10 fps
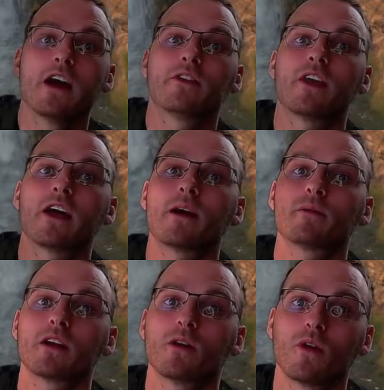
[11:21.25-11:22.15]
Then I'm
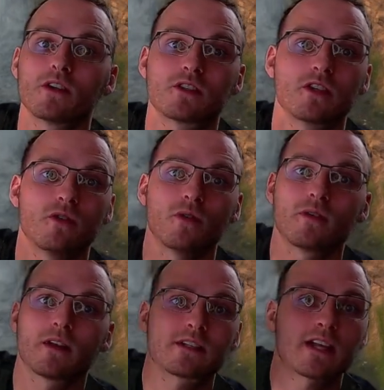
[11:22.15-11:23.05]
going to want to,
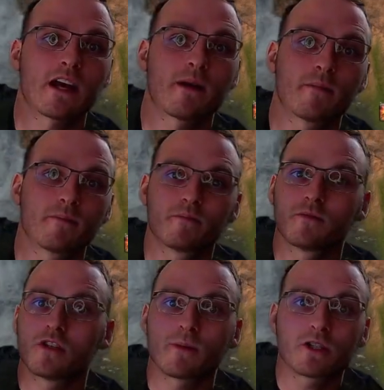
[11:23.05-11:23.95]
let's say I
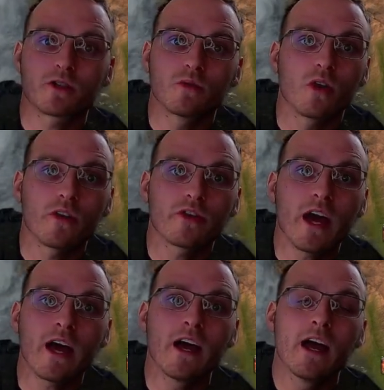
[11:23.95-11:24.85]
use my true north
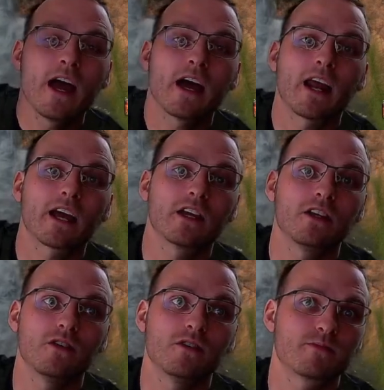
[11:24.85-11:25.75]
there, and I can
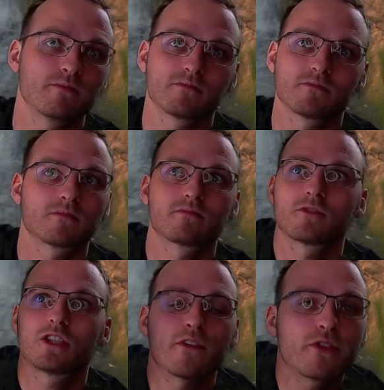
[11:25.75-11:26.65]
use
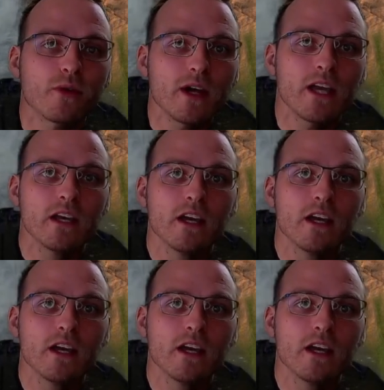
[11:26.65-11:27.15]
shift 3.